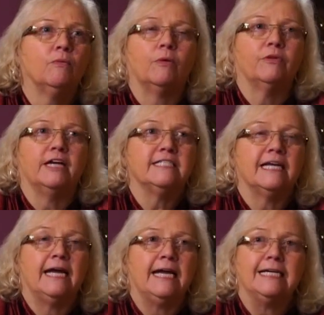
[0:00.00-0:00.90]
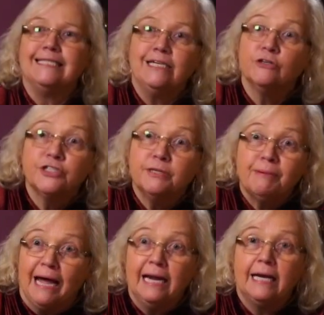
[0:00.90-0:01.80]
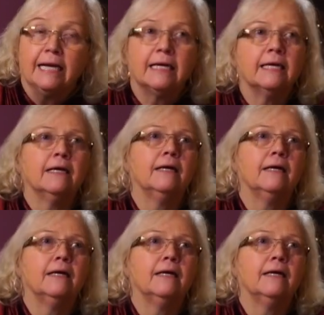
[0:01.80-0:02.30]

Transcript: what were they saying? Tears and panic.